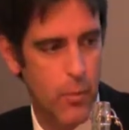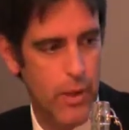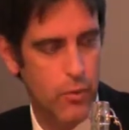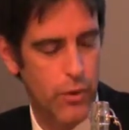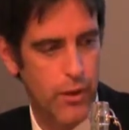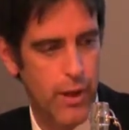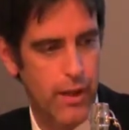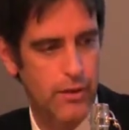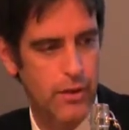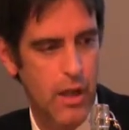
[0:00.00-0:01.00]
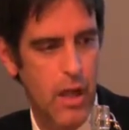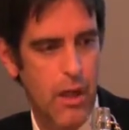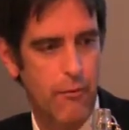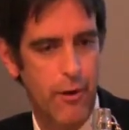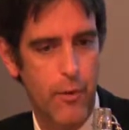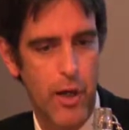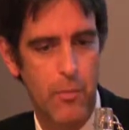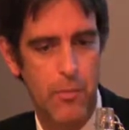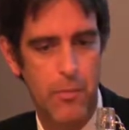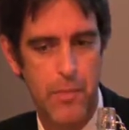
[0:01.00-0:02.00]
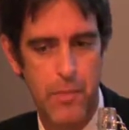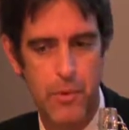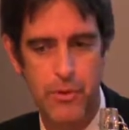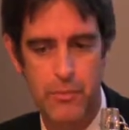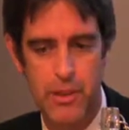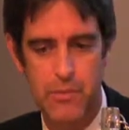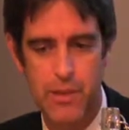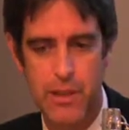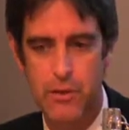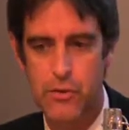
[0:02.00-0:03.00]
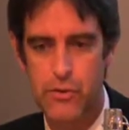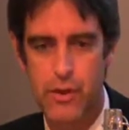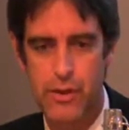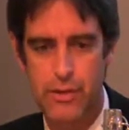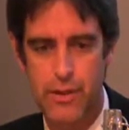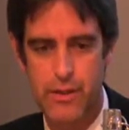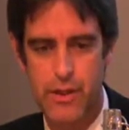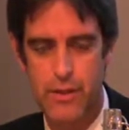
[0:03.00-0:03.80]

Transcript: We all know that very well, but people sometimes, I think, lose sight of it.